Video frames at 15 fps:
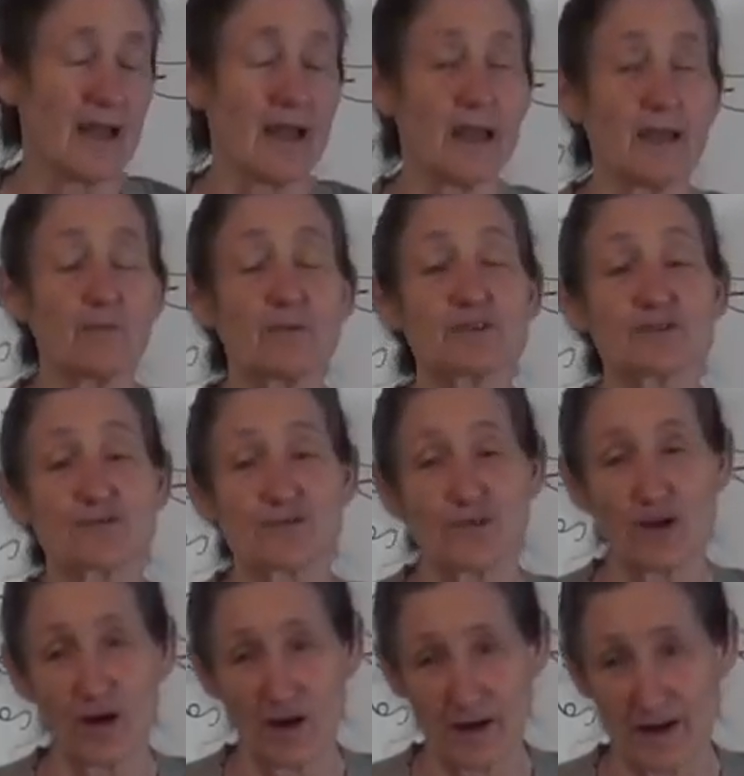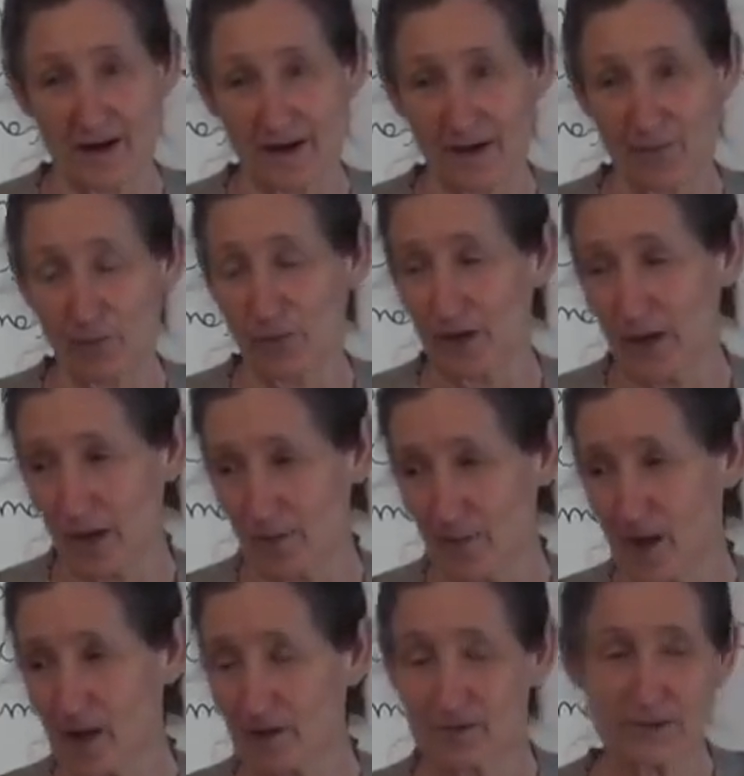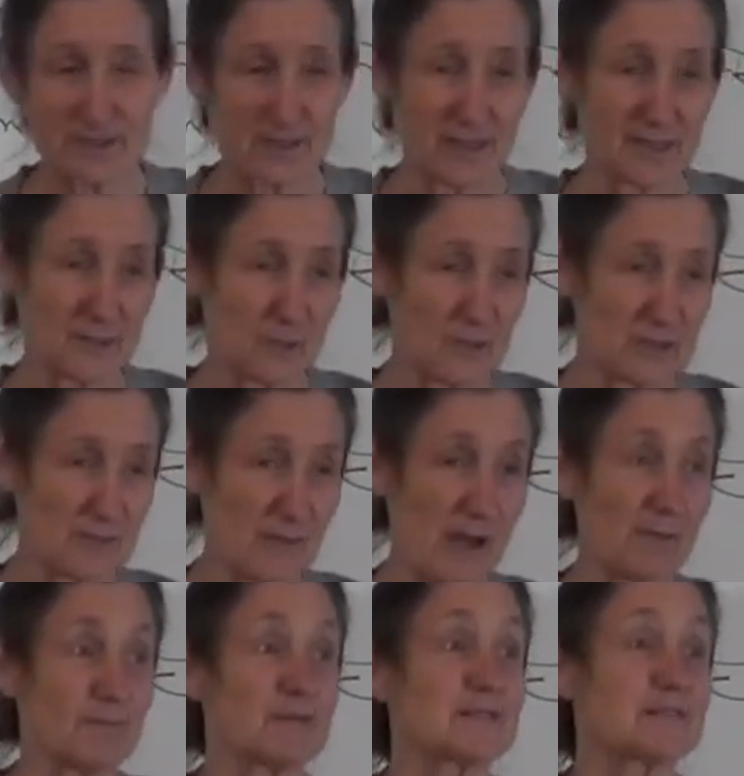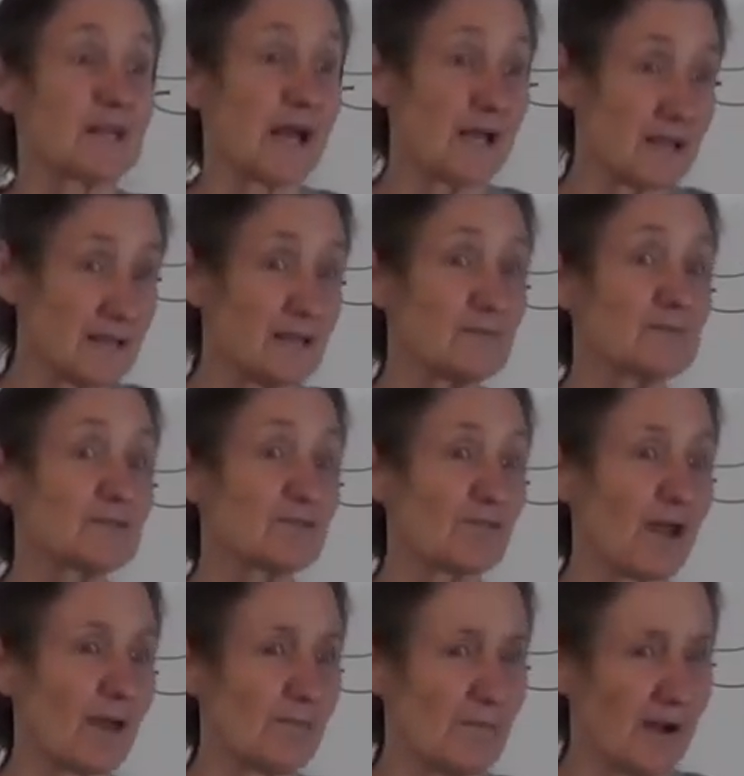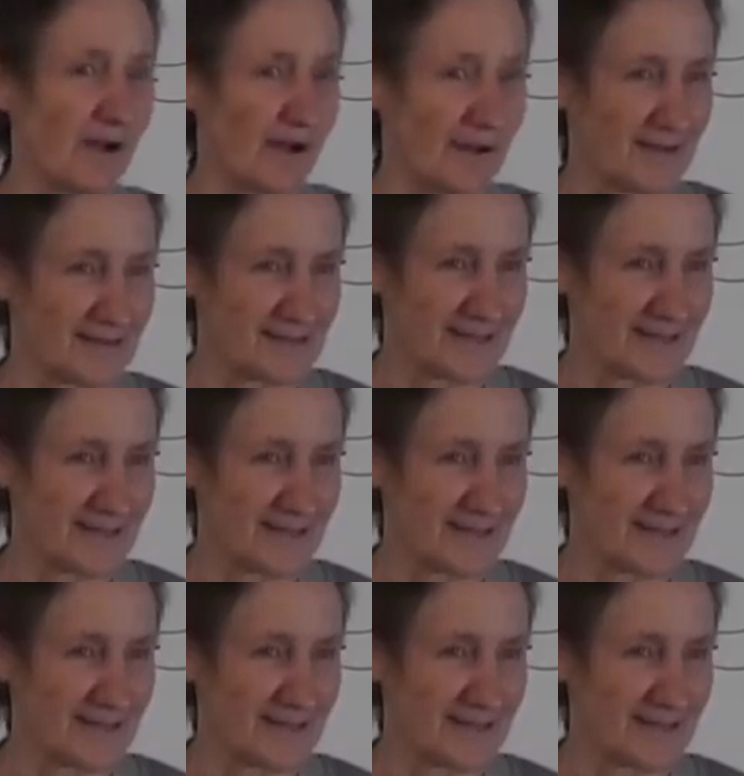He was crying, and, we, and said to his mum, Take him to Grandma.